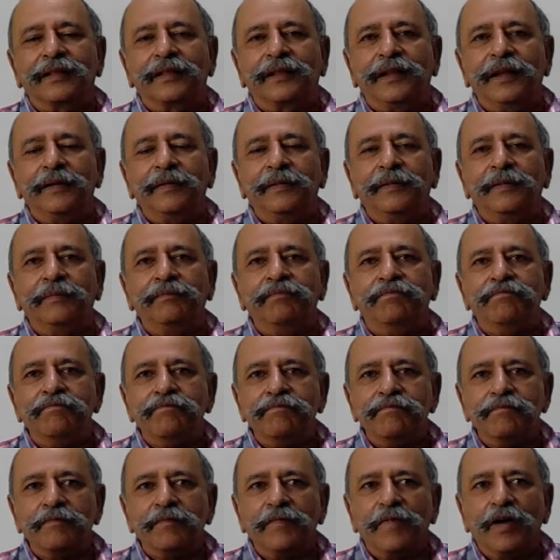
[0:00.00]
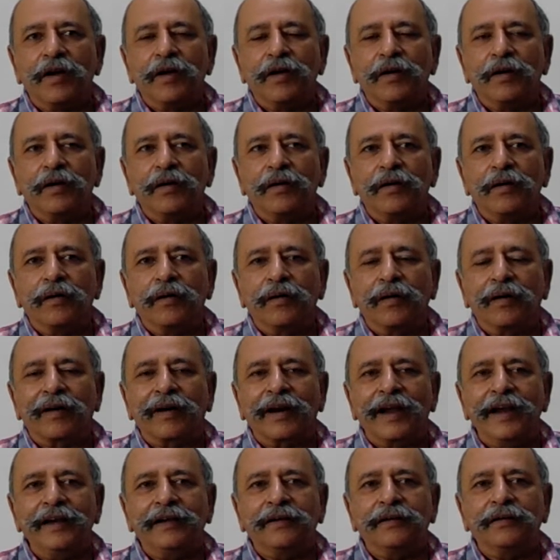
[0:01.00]
the
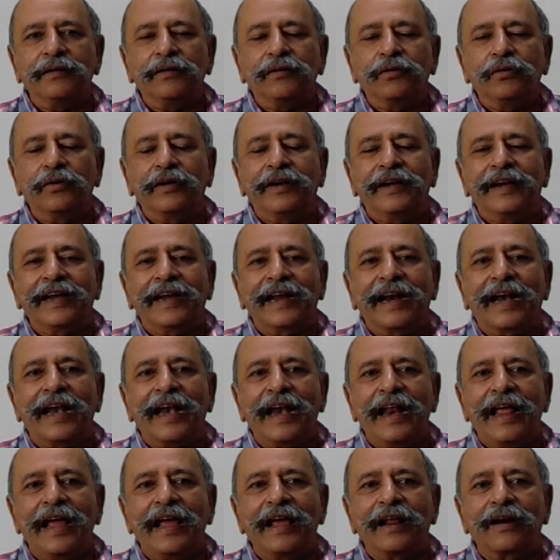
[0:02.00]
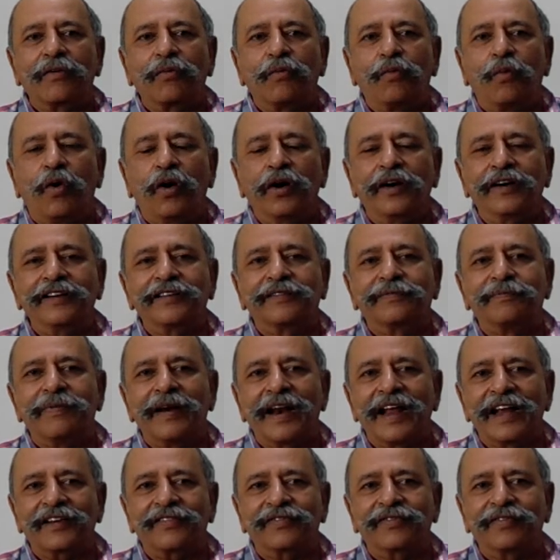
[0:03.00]
right to declare what is
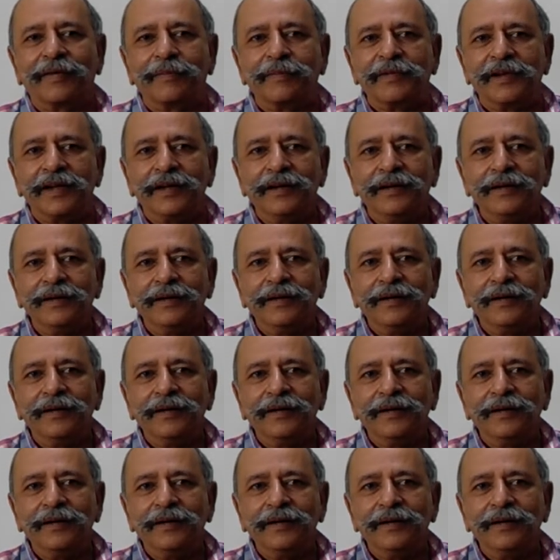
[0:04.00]
blasphemy